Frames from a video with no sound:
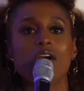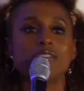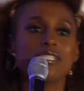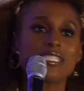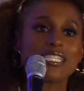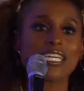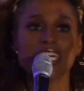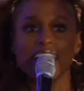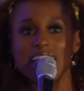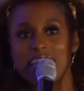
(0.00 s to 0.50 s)

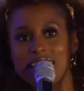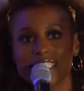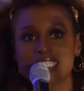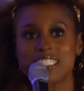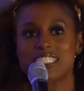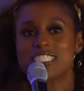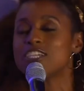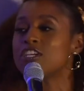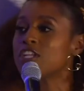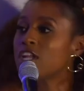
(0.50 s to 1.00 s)
go
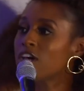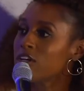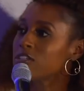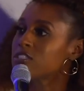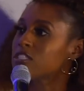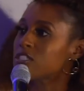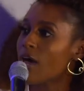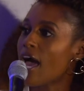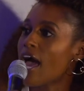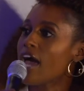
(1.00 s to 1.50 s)
sis, you
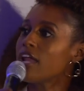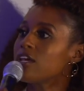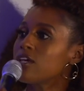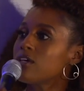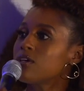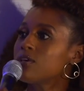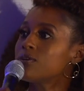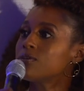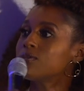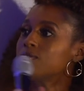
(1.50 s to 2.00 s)
know? So how do
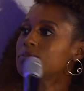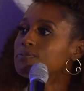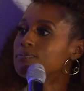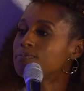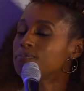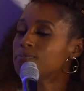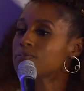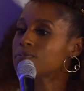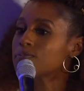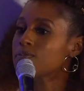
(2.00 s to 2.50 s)

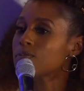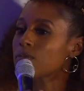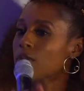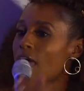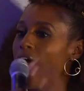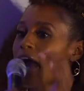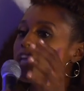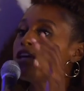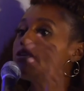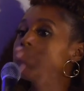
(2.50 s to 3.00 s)

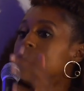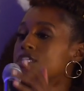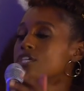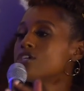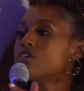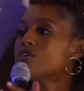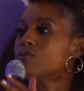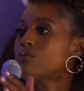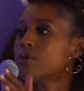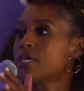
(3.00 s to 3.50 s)
you
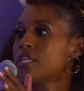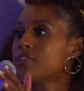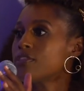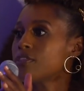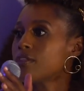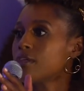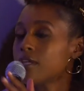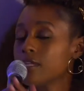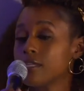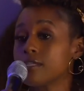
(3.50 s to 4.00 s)
deal with
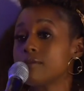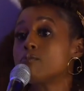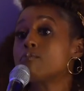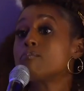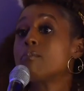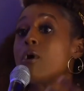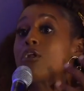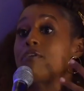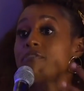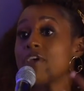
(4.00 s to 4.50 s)

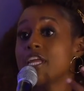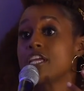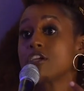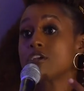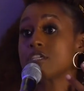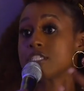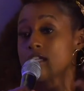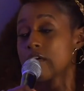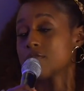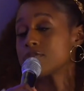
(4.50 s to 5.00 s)

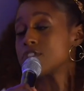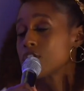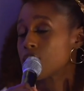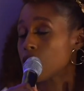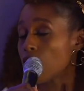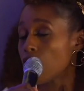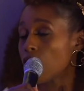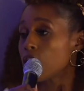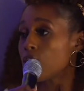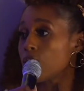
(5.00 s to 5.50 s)
motivating yourself to
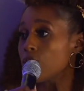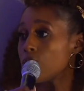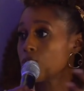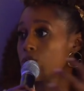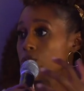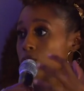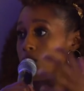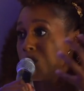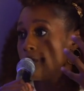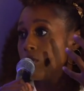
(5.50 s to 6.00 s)

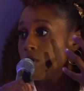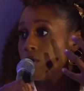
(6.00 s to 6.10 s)
go